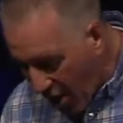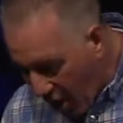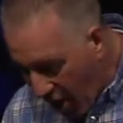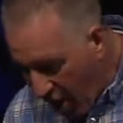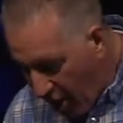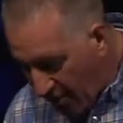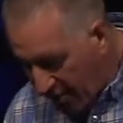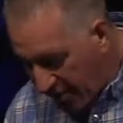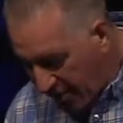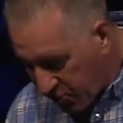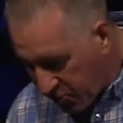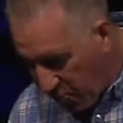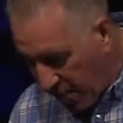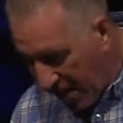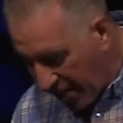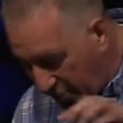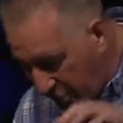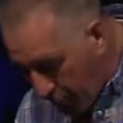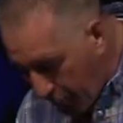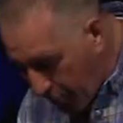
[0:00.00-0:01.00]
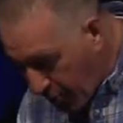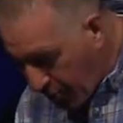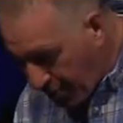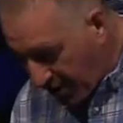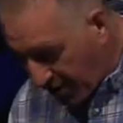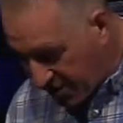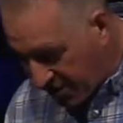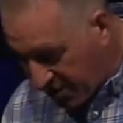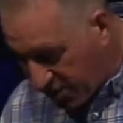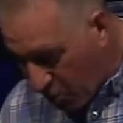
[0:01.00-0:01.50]
All things were made through
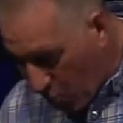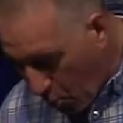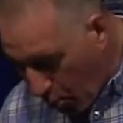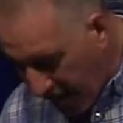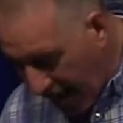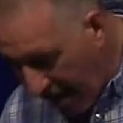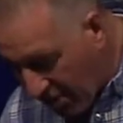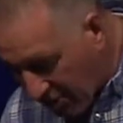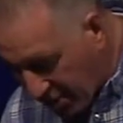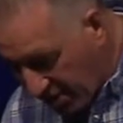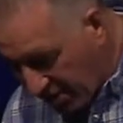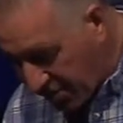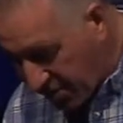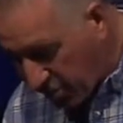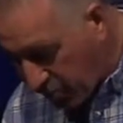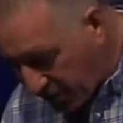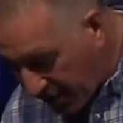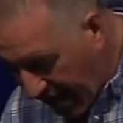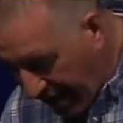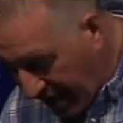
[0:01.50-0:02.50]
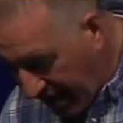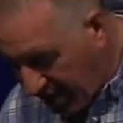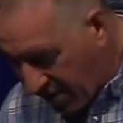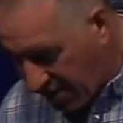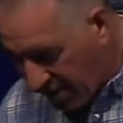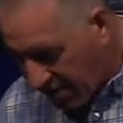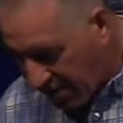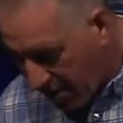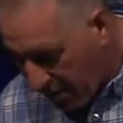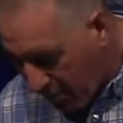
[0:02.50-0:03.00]
Jesus. Without Jesus was not
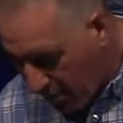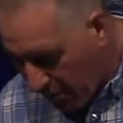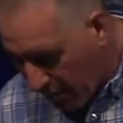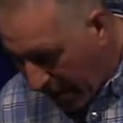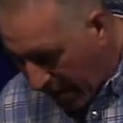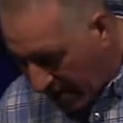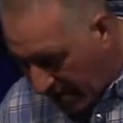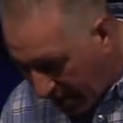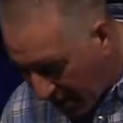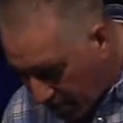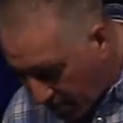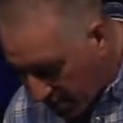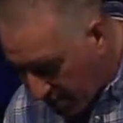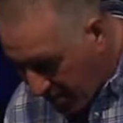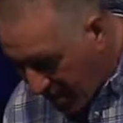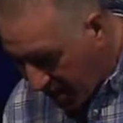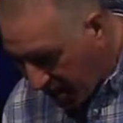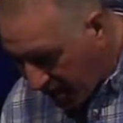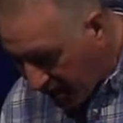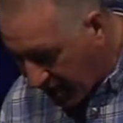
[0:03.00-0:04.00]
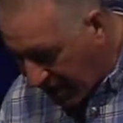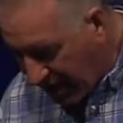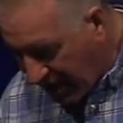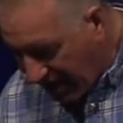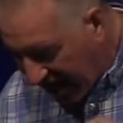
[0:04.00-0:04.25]
anything made that was made.